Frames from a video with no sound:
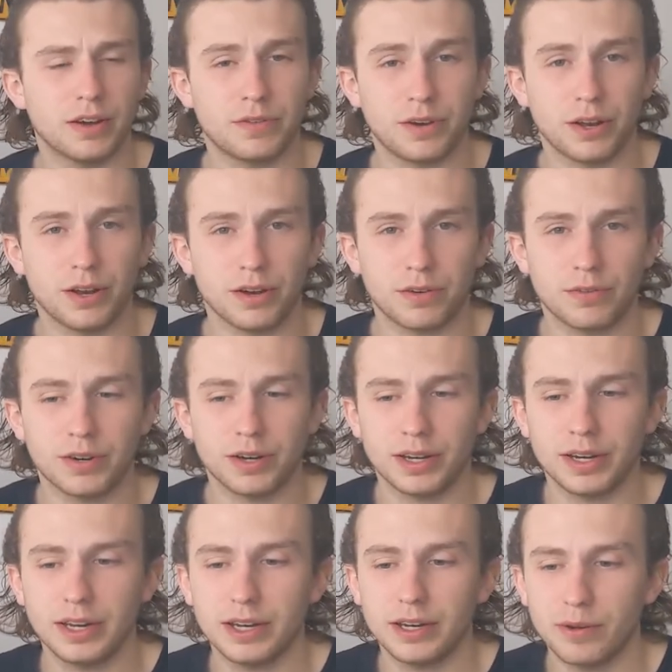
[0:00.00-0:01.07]
I felt like I really
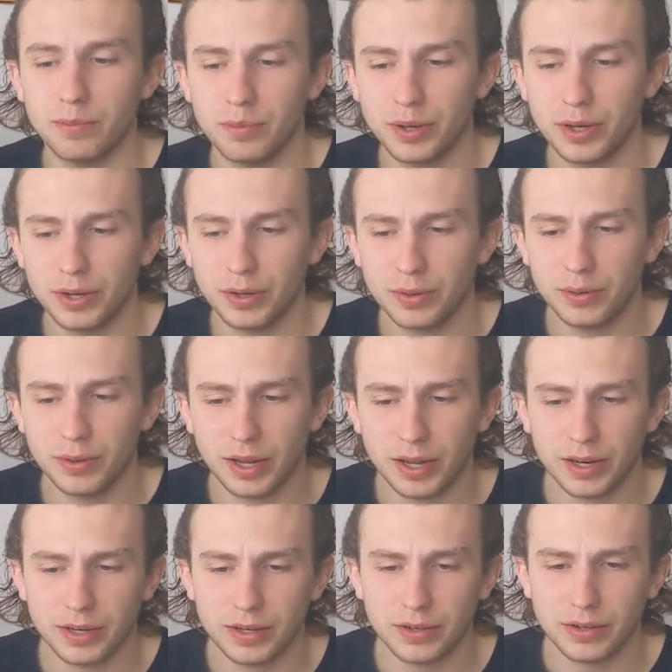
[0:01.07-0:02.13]
needed a poo,
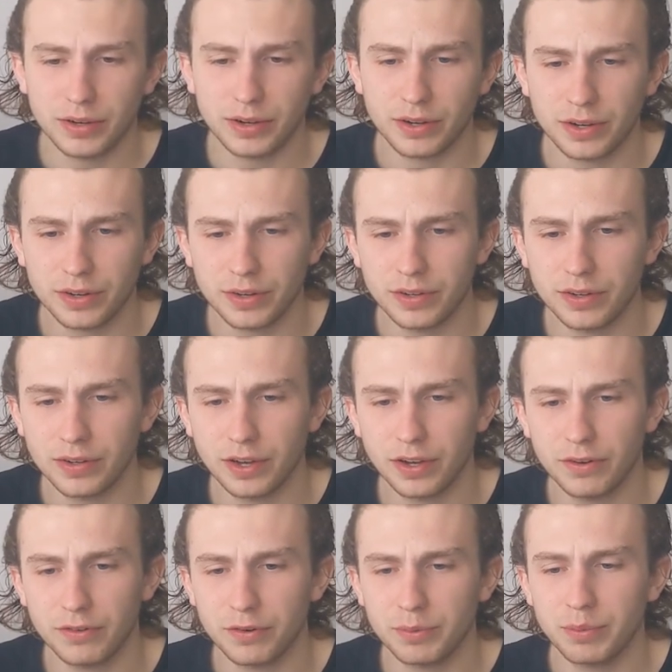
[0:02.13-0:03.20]
and I couldn't
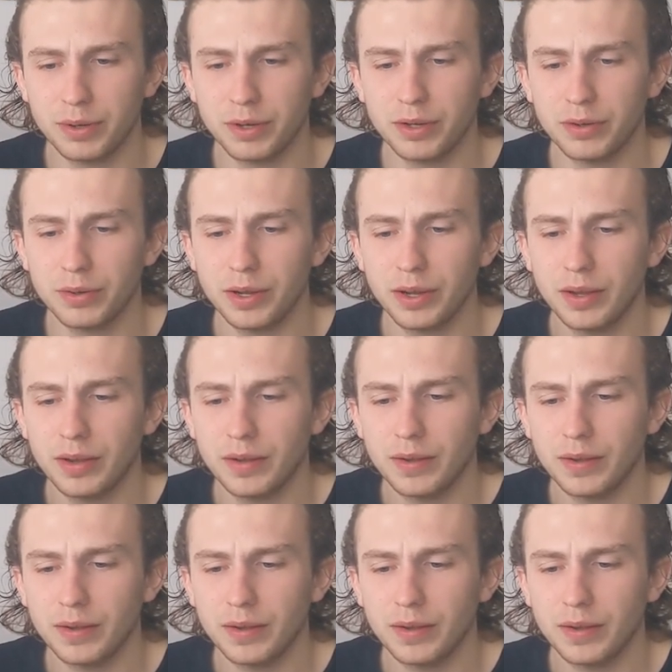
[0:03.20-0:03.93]
go for a poo.